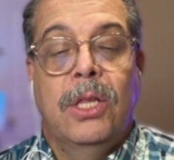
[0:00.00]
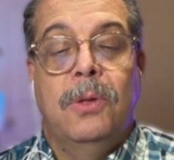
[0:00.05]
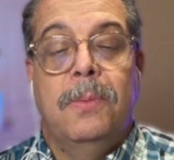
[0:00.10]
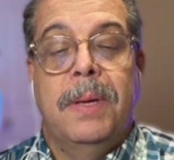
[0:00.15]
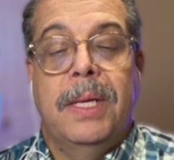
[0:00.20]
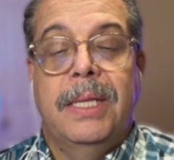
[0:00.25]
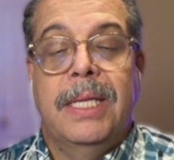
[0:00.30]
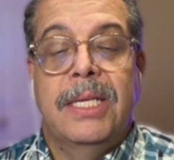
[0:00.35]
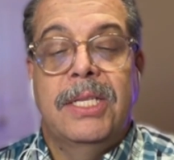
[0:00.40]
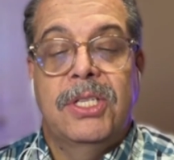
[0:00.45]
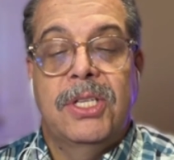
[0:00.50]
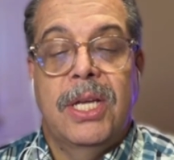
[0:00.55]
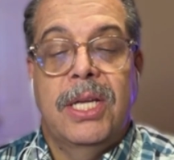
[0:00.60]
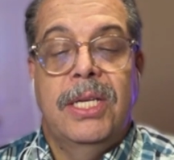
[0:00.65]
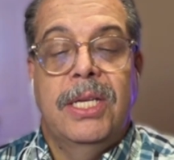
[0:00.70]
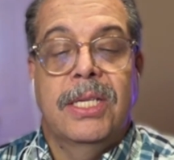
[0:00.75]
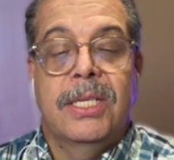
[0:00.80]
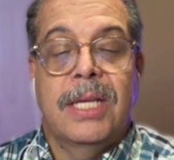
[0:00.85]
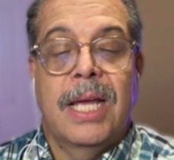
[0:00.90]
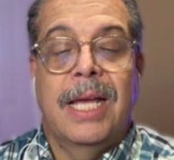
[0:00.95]
to make these
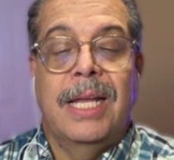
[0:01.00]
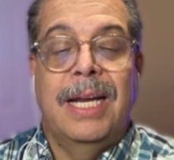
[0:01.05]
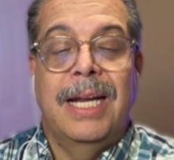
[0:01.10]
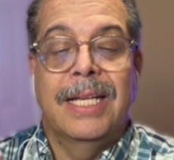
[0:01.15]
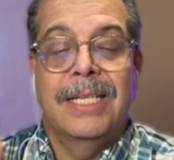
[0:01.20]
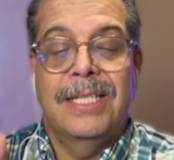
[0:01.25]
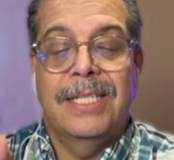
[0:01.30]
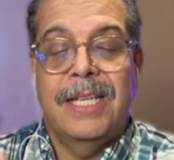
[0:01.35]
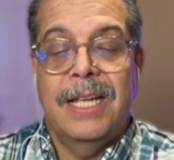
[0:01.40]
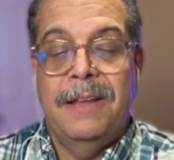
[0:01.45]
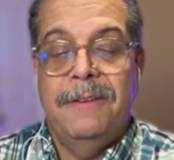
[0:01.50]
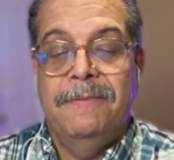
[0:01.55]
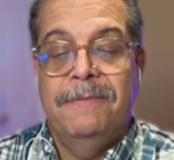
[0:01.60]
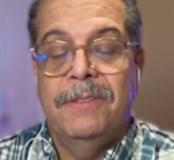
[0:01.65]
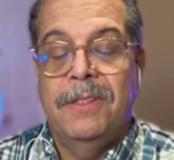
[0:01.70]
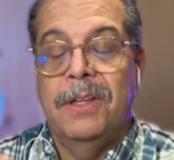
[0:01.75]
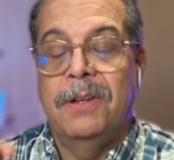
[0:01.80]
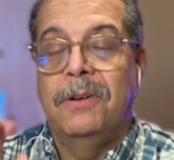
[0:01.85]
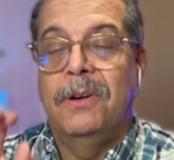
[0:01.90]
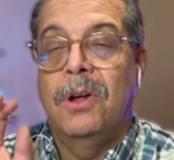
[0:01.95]
changes and a
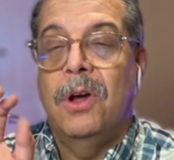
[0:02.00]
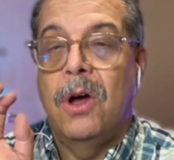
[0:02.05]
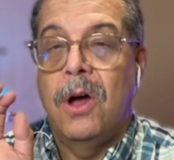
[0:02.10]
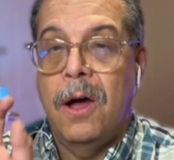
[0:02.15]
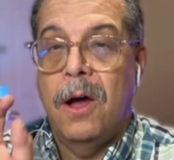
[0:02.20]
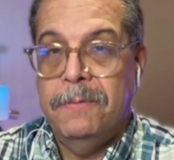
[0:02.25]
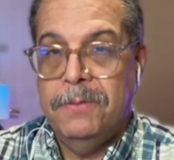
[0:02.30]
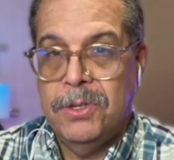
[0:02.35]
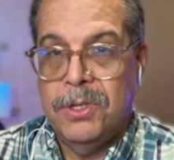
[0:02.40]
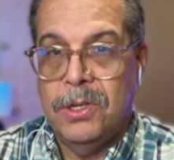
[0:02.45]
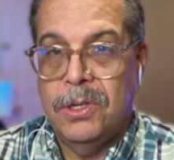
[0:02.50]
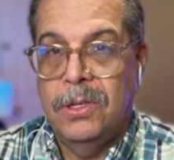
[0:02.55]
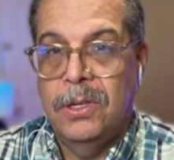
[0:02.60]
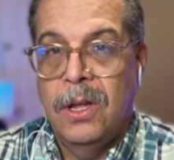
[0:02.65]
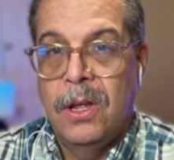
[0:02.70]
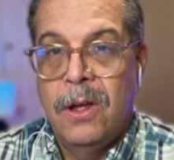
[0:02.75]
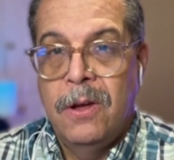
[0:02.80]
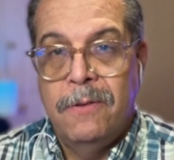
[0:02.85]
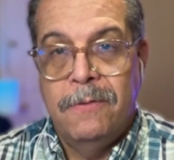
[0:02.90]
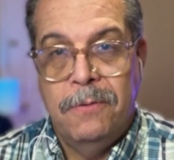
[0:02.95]
safer option
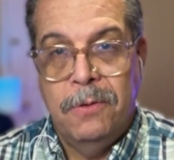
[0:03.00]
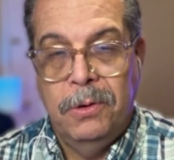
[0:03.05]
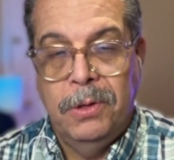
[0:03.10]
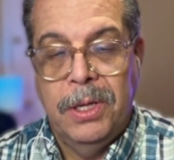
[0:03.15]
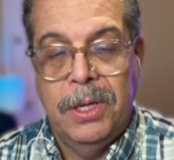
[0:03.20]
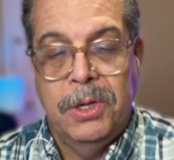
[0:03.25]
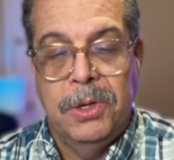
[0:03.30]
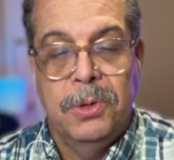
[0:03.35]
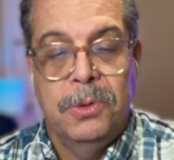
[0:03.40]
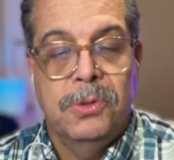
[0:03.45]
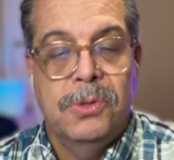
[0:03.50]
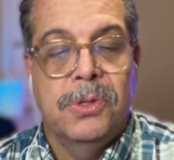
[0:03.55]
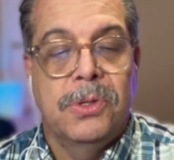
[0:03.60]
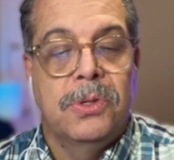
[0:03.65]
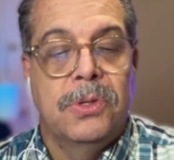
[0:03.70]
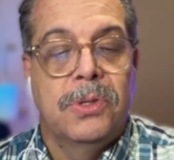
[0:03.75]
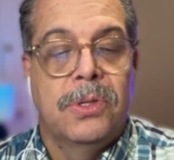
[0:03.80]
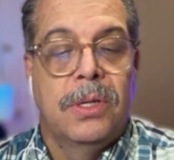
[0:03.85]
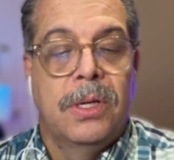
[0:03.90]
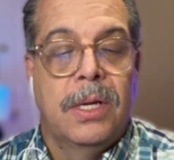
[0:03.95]
for the
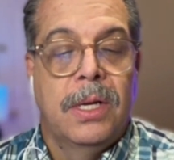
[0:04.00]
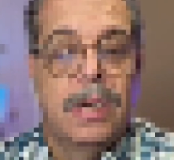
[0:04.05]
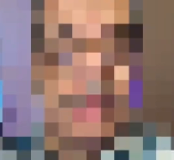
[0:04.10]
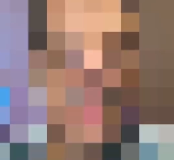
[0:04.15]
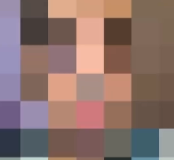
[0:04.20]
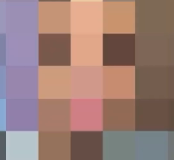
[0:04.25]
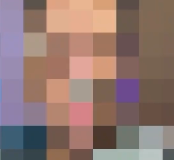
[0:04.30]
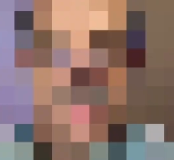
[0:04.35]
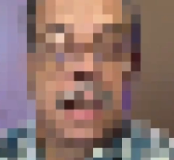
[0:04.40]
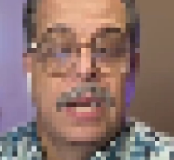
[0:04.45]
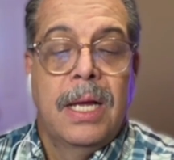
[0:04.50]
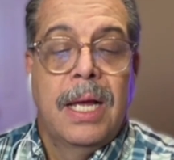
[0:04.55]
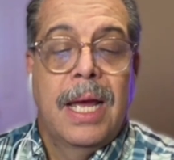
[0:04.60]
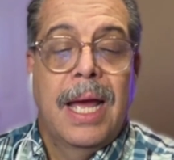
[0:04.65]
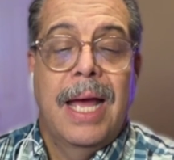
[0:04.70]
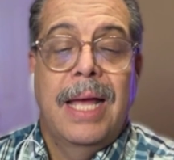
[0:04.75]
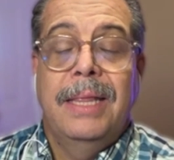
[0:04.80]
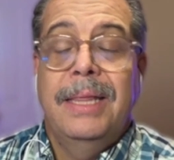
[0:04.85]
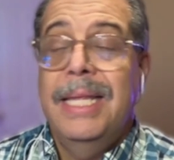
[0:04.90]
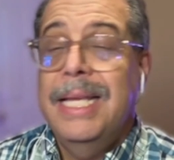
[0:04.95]
users.
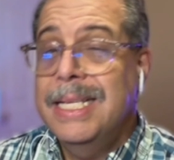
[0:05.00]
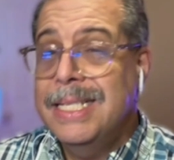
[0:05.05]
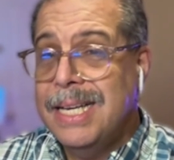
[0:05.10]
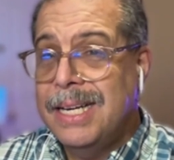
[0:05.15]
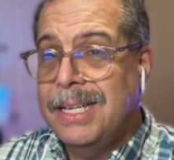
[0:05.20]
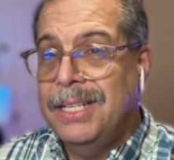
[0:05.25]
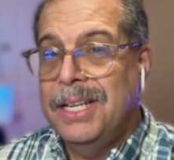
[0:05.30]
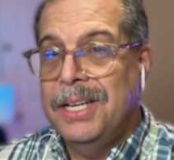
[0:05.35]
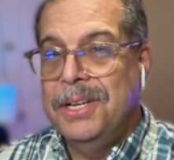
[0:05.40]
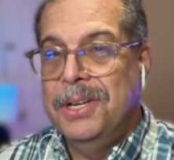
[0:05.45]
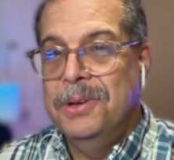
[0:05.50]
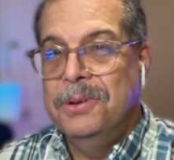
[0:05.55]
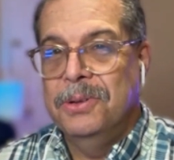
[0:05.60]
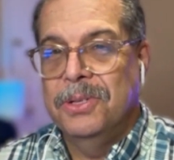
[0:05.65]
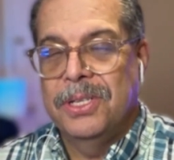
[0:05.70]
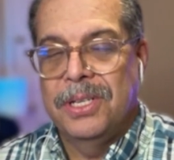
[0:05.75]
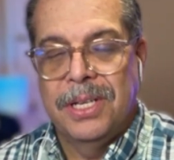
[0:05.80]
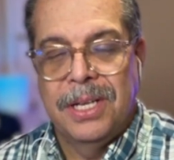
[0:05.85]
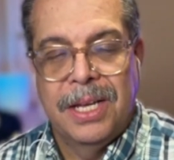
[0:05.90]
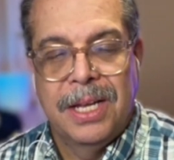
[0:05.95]
And these are the
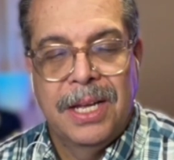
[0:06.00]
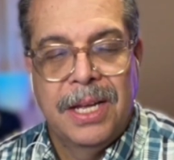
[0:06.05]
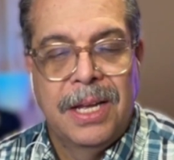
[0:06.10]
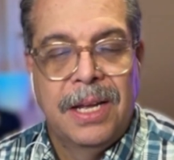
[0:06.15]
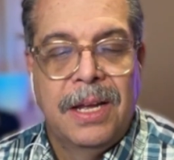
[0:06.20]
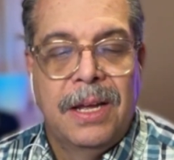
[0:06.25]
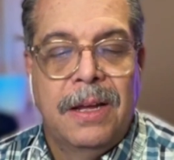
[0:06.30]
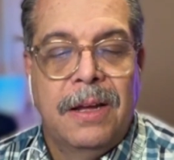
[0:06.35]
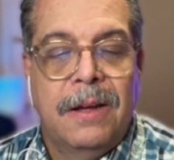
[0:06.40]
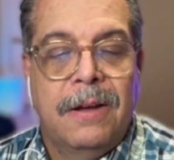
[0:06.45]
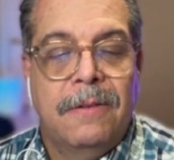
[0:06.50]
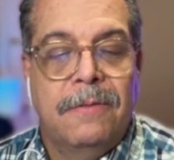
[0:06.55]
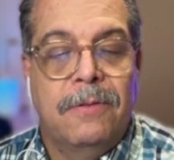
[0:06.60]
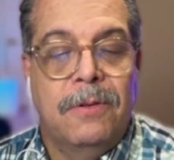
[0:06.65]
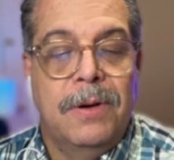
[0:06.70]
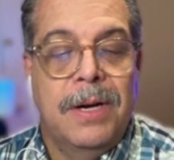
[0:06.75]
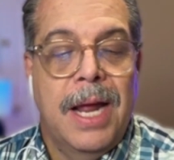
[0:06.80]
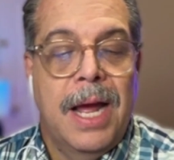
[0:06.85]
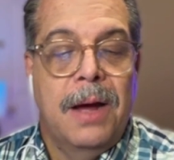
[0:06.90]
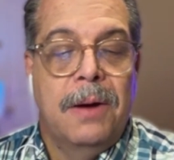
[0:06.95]
news
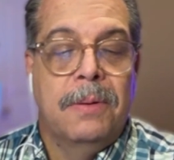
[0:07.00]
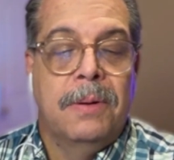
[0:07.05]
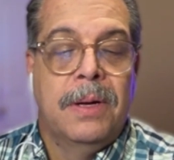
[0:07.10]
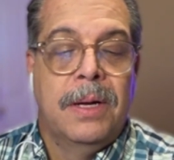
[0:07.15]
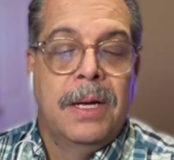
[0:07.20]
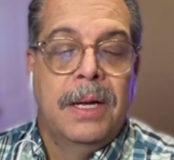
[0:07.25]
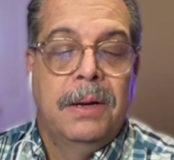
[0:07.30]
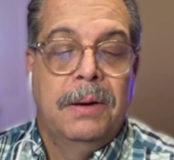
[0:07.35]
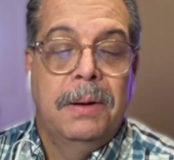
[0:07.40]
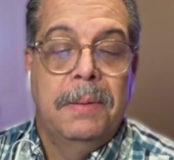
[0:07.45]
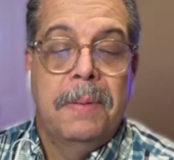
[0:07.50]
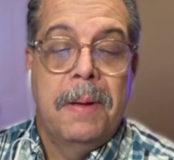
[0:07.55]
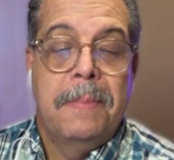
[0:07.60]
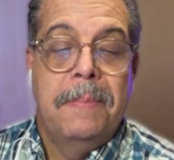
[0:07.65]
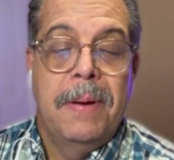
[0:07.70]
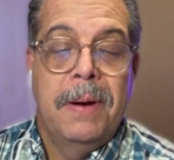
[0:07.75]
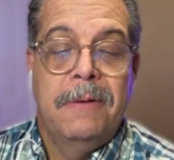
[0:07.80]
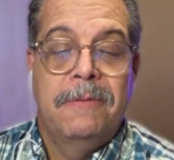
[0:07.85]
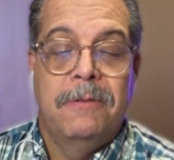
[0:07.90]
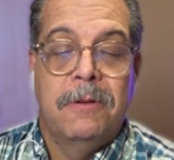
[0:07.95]
for now.
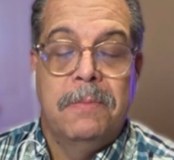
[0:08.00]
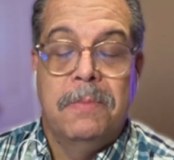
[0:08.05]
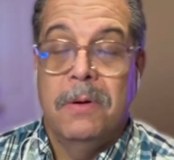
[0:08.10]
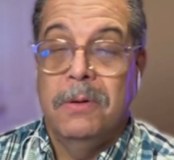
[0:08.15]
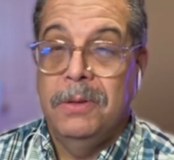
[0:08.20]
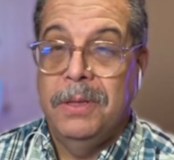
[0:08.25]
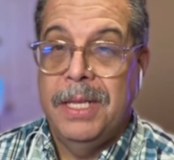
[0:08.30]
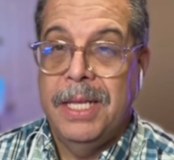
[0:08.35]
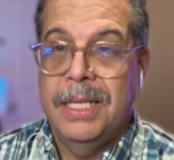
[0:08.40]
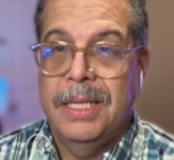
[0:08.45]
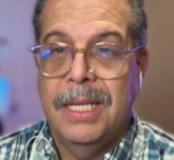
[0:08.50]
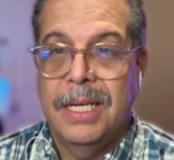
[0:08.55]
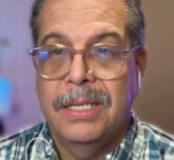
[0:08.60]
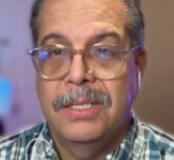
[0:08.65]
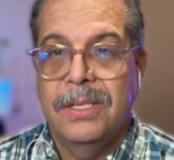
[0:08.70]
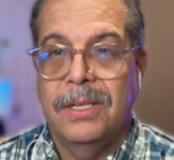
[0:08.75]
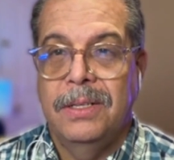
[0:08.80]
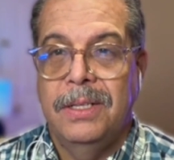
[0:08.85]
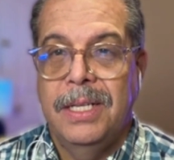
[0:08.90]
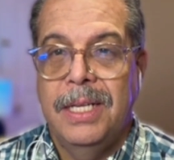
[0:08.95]
Remember, for more
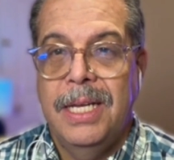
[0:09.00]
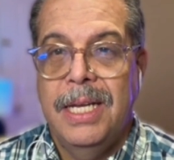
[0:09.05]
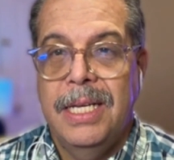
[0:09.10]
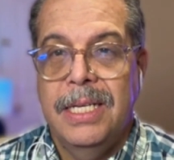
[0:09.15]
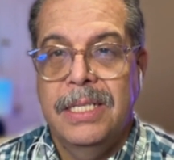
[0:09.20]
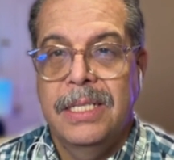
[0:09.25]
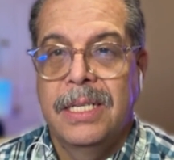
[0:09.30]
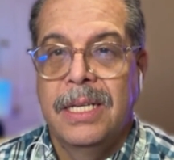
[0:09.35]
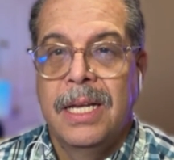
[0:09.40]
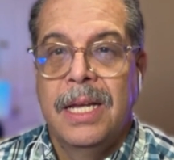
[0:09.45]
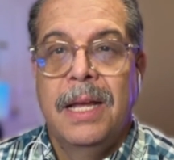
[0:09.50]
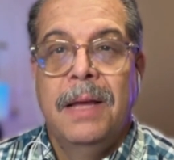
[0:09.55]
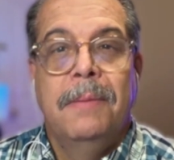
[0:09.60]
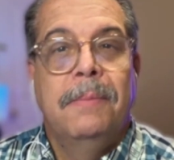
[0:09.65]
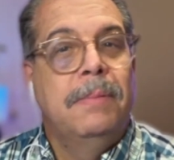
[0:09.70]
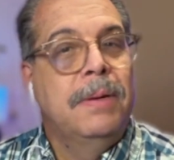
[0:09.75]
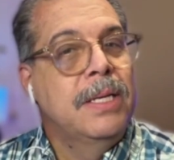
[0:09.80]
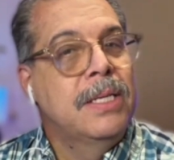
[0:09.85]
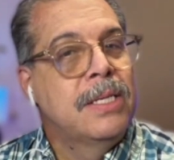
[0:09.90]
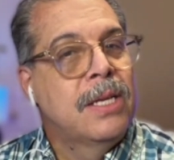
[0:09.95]
details on these,
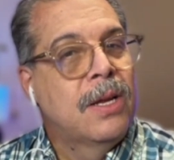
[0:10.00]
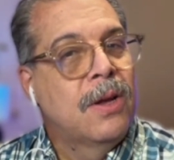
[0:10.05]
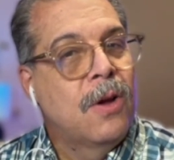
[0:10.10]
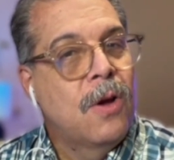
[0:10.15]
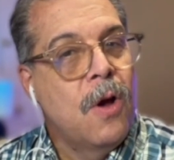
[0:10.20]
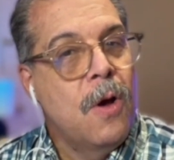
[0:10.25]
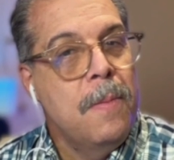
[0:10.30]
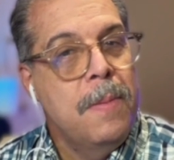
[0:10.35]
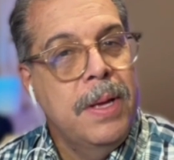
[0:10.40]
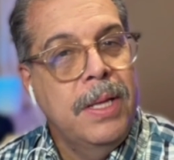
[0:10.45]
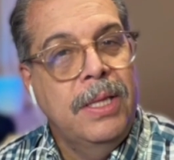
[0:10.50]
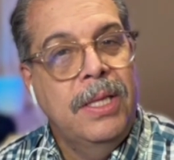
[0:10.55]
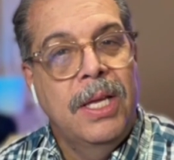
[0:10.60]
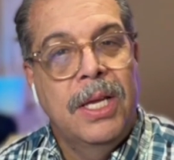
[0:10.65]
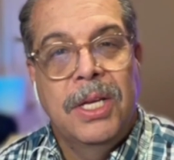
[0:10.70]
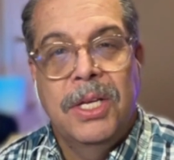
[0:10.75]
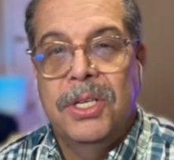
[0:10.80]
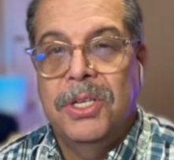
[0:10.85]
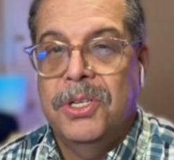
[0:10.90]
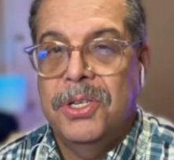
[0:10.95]
please comment,
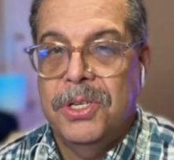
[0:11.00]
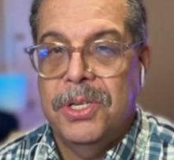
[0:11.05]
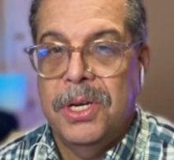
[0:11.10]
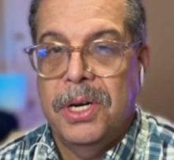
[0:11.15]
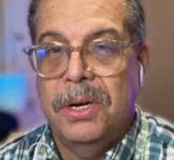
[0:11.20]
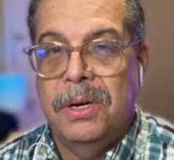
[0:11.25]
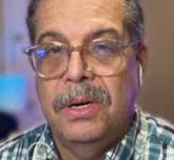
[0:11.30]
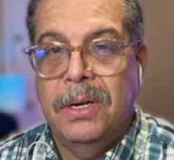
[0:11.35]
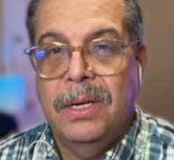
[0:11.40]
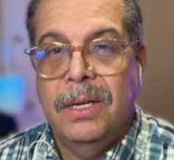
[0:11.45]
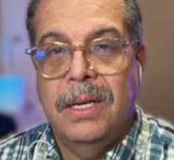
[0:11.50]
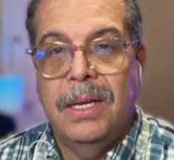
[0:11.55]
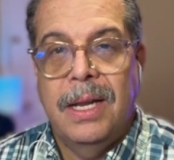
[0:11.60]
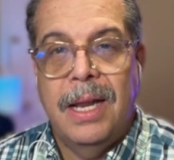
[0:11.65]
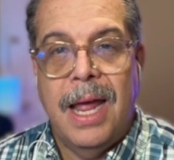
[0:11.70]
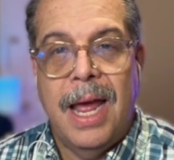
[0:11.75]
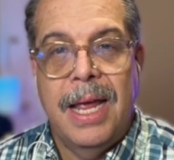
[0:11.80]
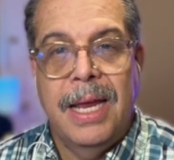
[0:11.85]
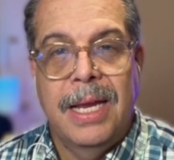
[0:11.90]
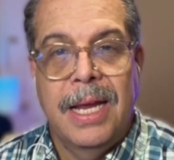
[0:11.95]
share,
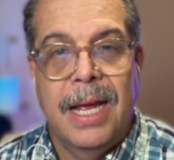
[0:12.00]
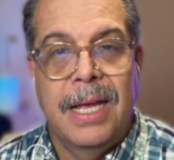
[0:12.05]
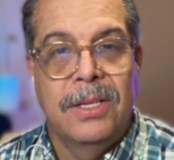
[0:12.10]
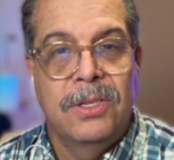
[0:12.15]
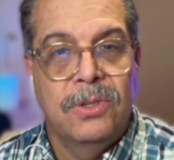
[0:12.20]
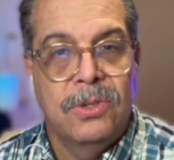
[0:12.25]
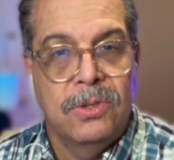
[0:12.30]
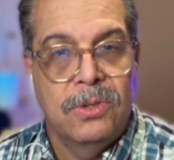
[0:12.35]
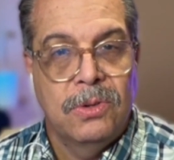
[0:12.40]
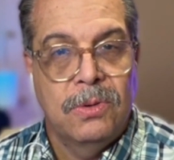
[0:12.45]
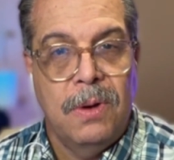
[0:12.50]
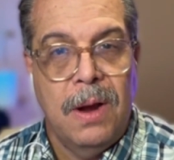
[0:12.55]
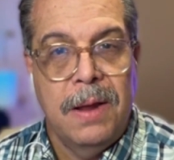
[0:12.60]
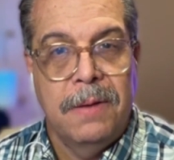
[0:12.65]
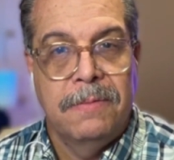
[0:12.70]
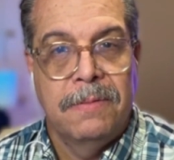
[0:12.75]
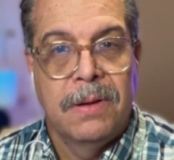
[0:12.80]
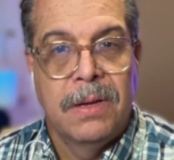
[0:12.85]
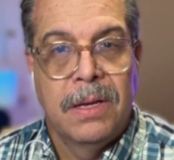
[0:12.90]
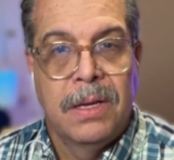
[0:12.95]
like, and
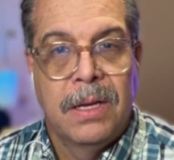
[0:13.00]
subscribe.